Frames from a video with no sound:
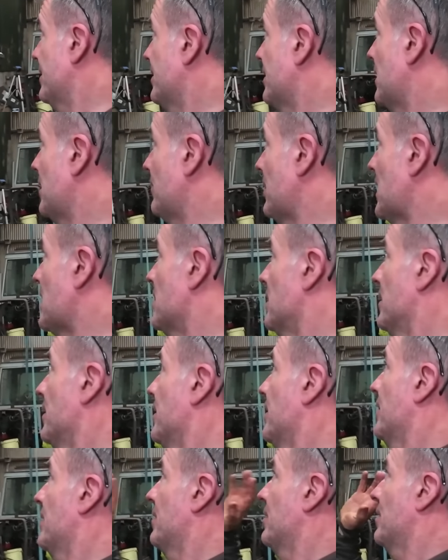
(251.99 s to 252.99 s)
Anyway,
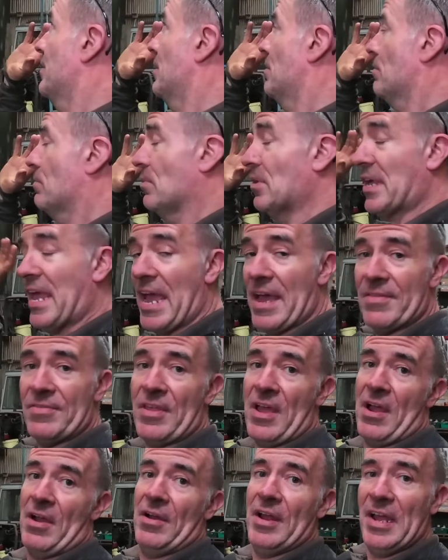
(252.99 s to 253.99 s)
we're getting
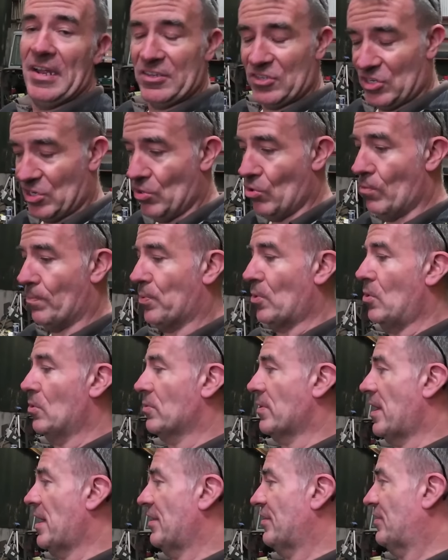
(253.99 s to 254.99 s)
there. It's slow
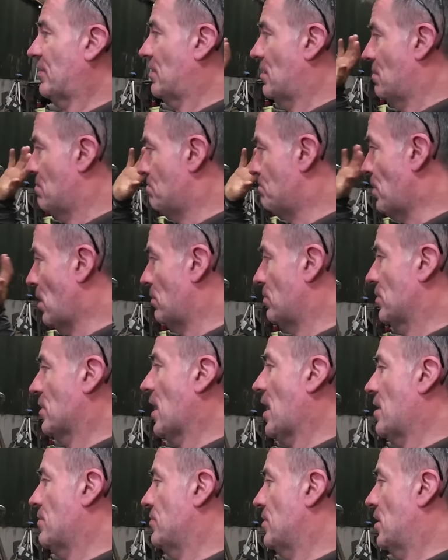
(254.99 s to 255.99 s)
progress, but we're
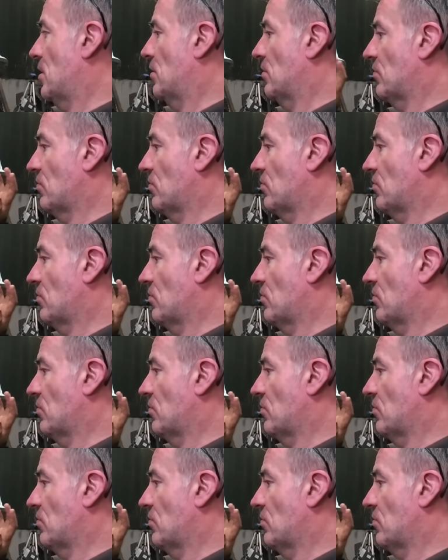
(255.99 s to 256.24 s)
getting there.